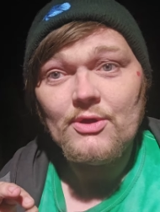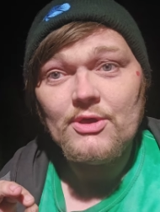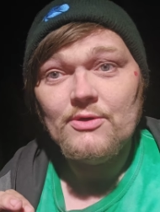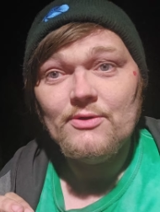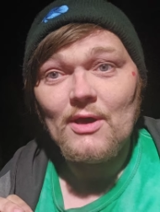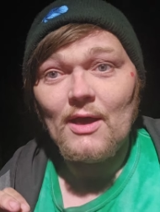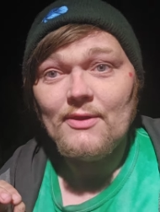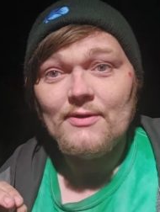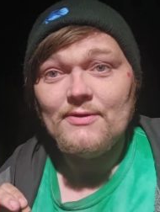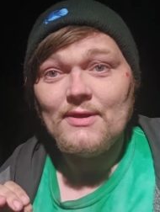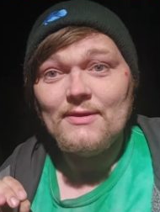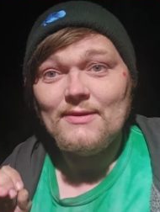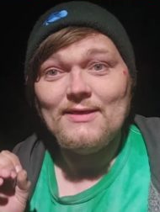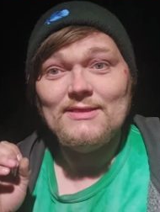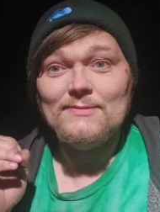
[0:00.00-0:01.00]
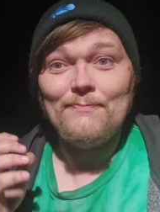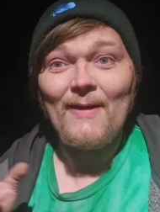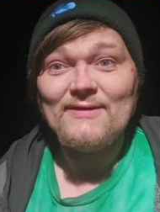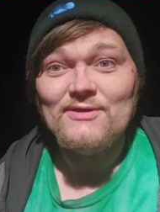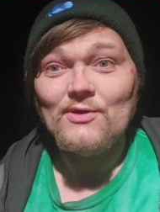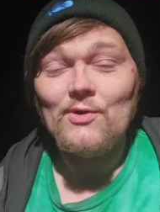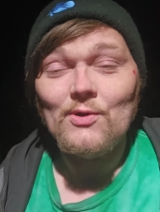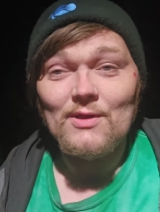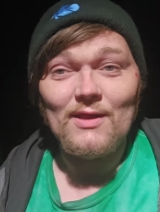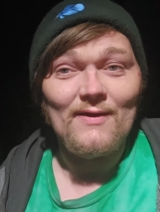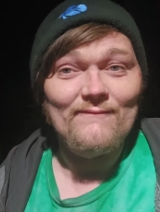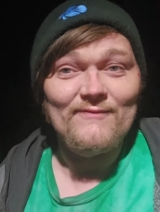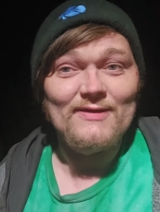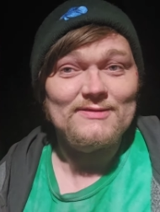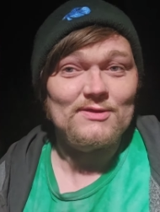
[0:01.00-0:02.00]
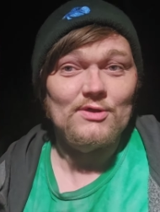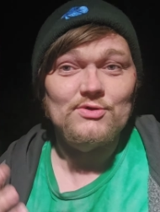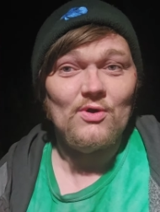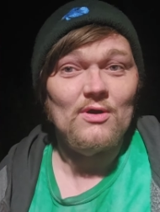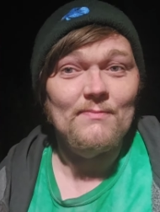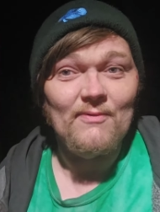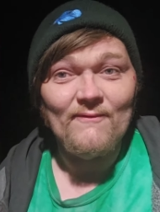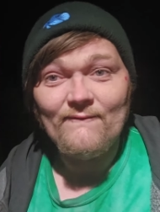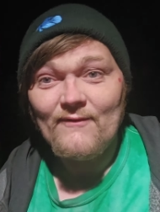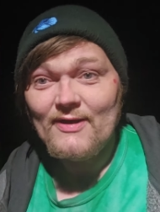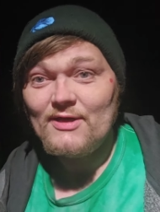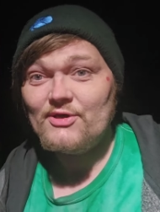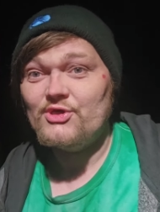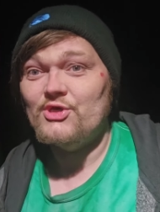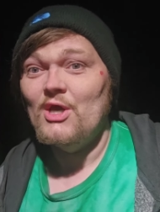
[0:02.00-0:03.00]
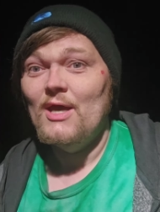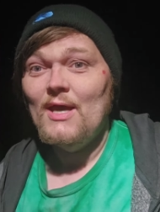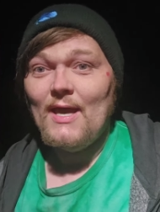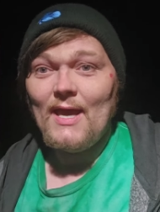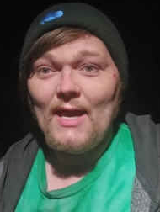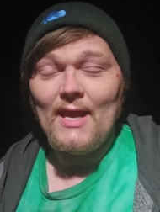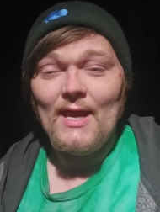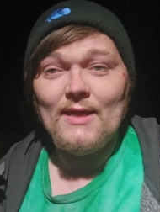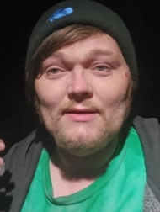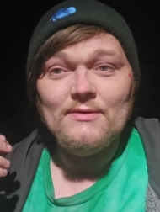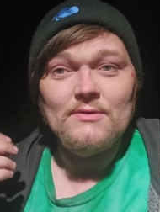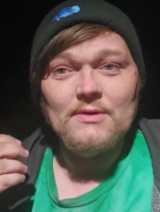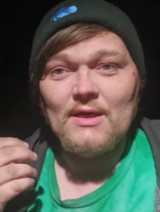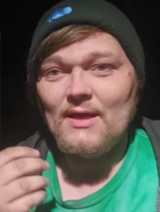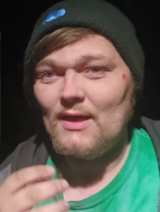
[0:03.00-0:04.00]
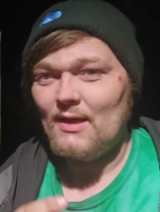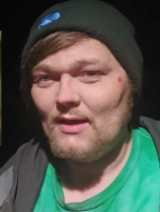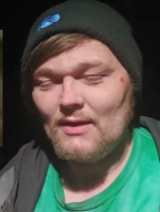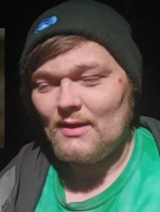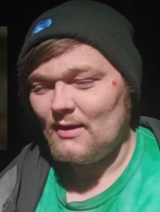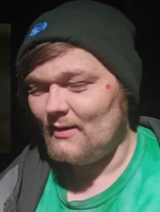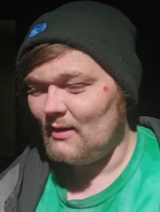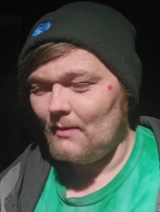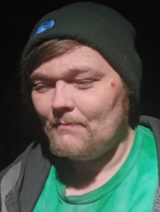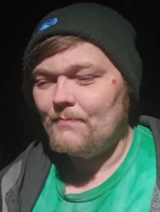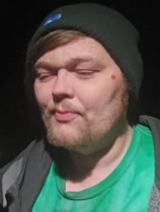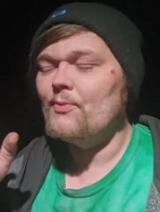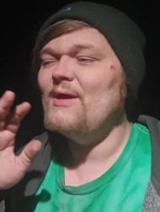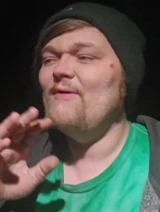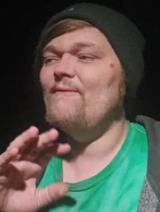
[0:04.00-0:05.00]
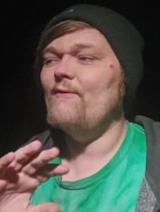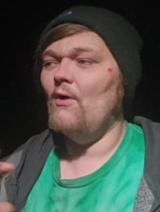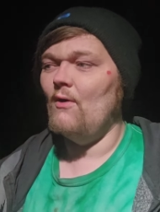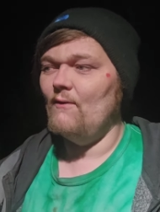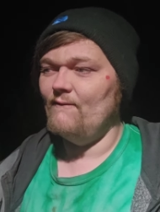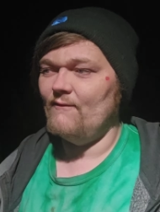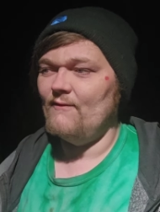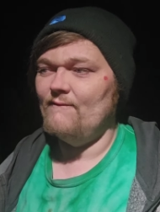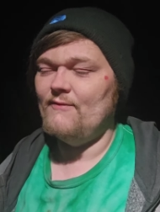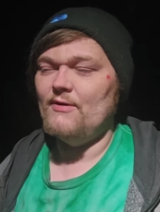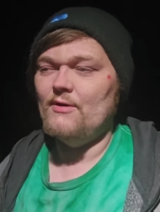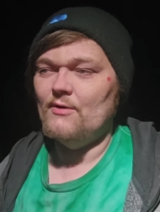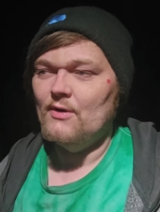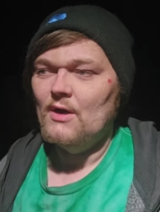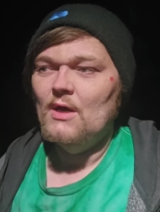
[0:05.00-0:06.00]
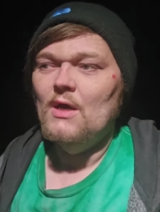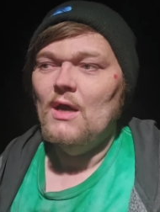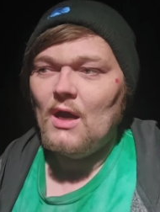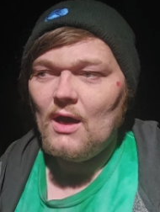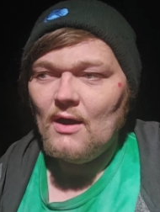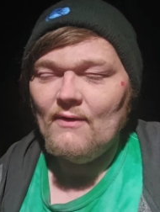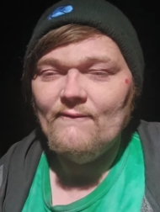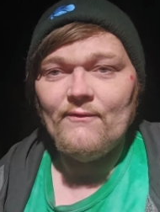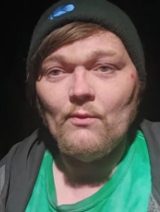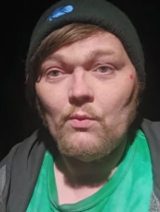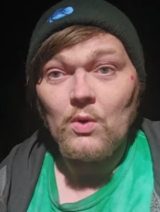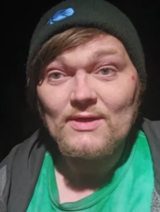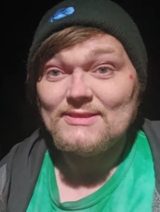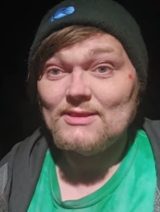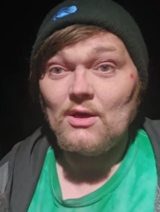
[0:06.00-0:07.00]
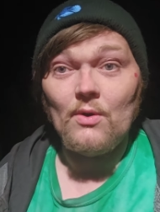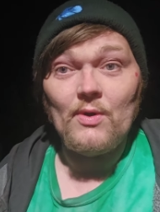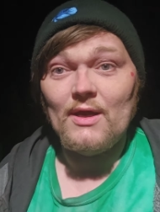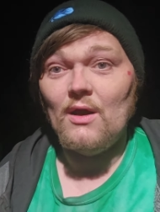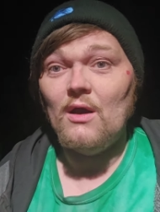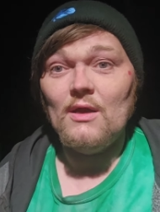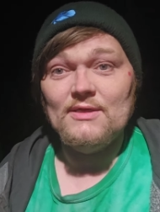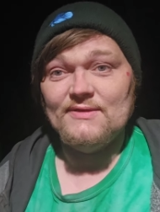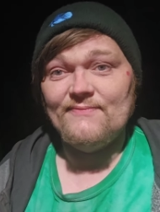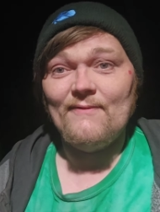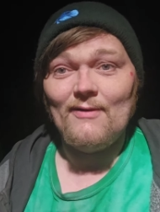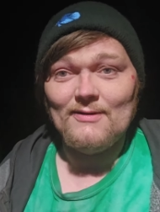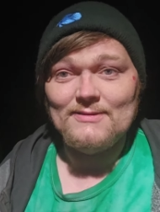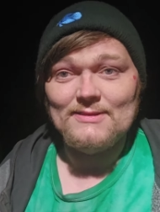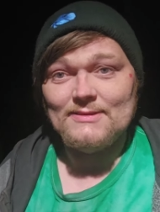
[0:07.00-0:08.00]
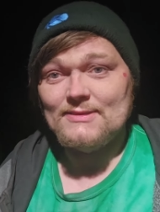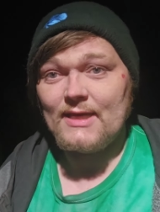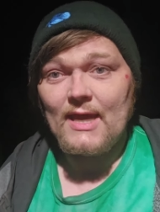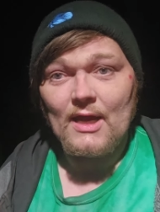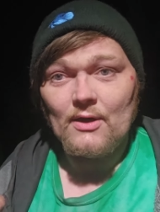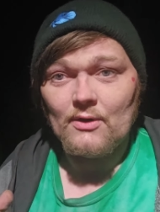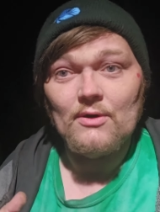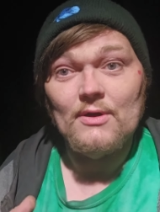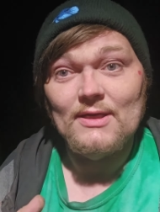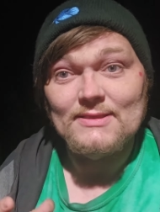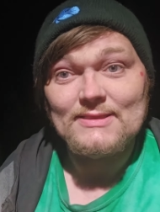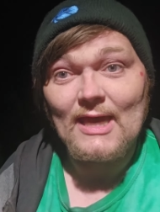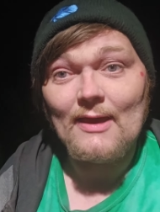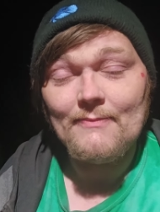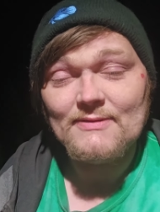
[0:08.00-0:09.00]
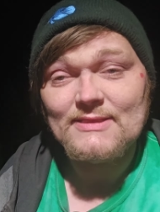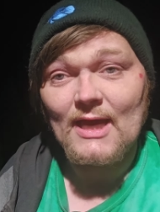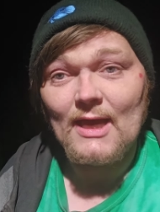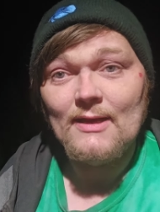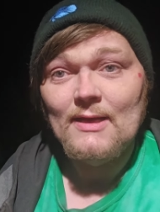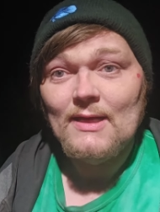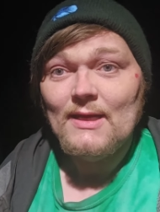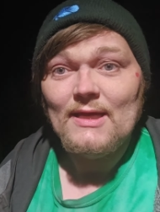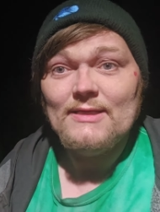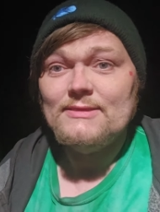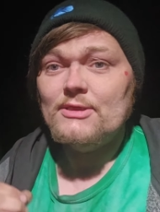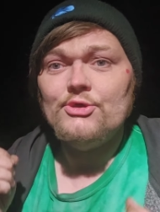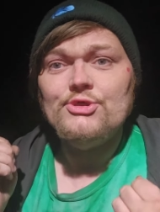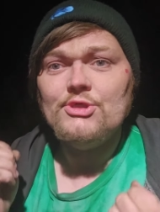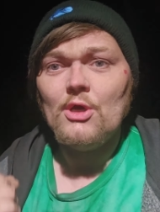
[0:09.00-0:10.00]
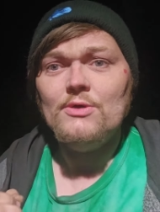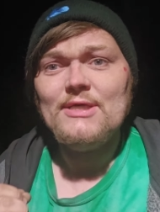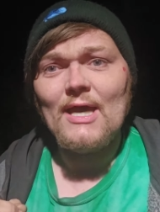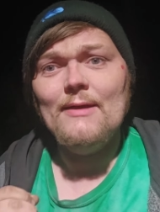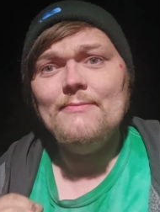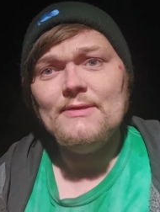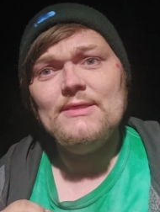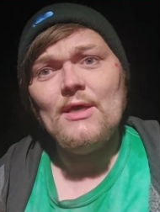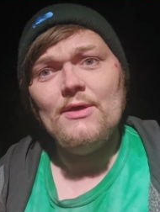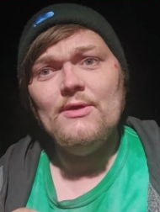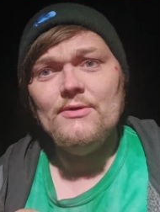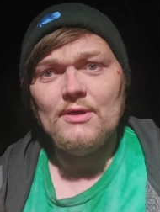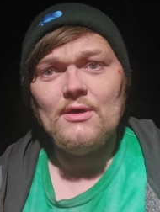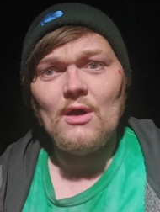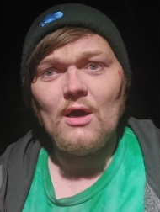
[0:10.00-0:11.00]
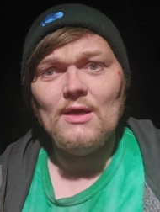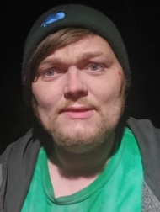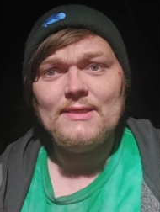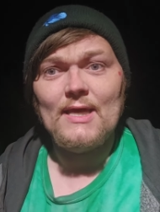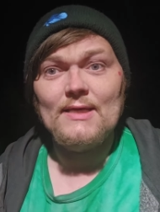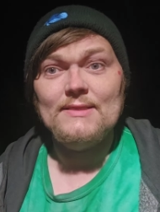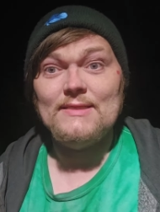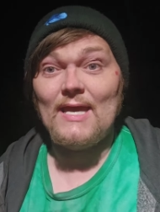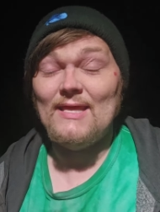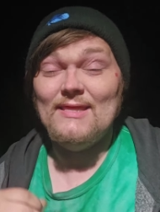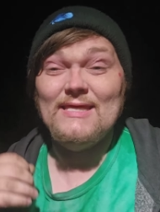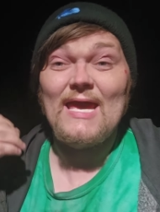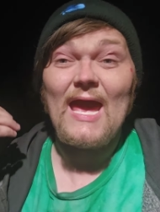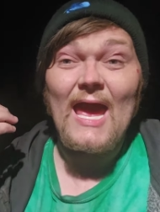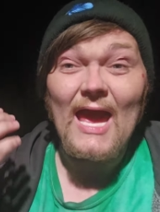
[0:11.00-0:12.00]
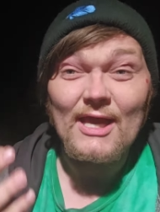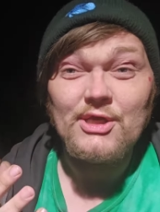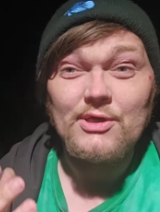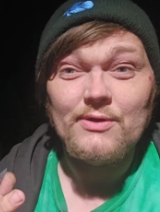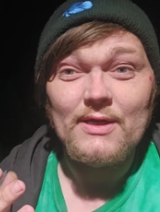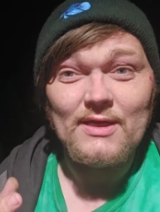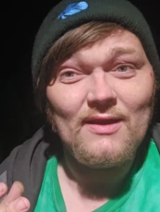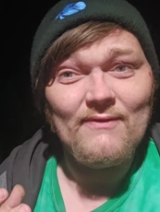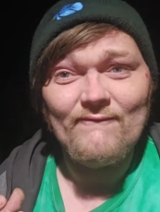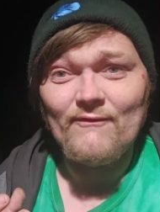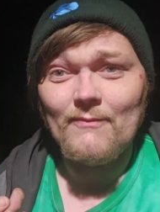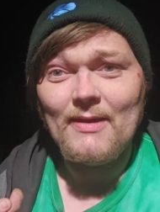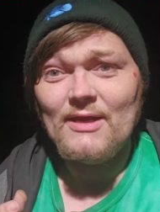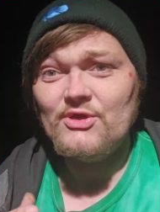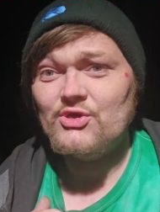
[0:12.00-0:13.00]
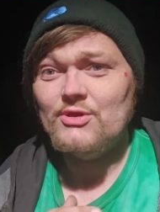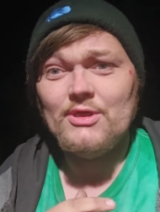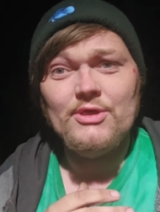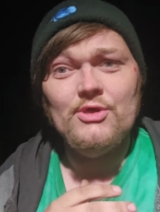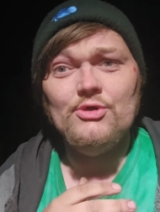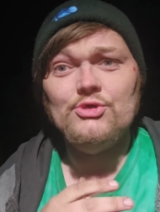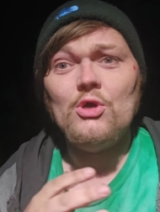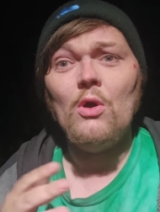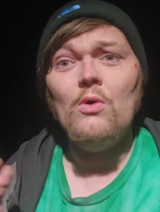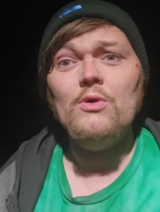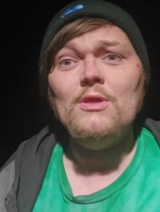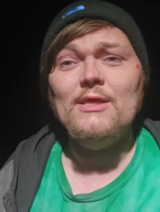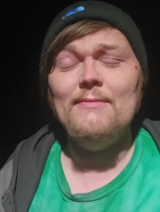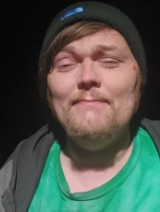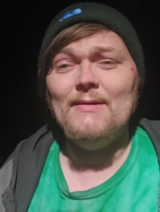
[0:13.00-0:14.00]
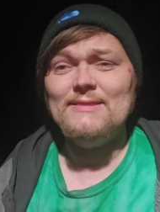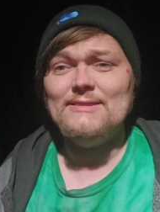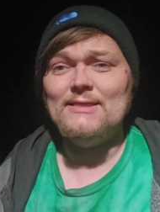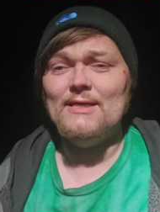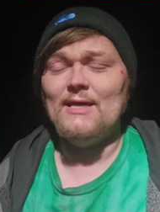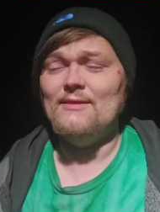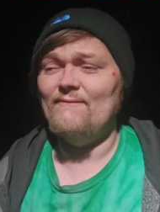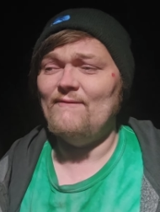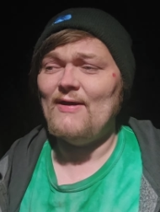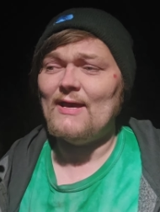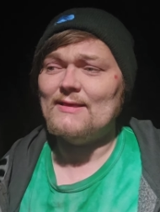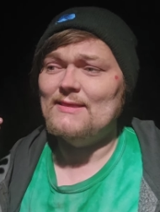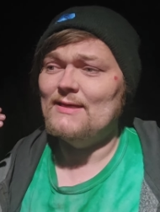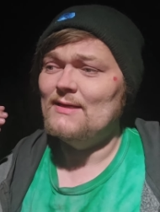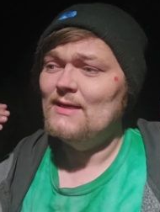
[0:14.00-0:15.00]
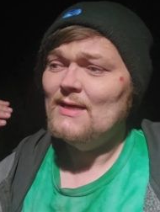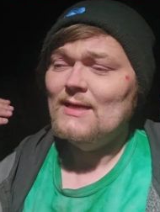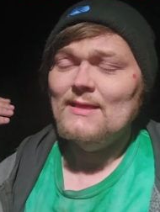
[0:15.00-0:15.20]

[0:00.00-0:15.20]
you other than the spectacle of this adorable fish and a, a brief overview of what's going on as far as its care or its habitat is there's no time to tell you the context and the accurate information that you're totally missing, and the fact that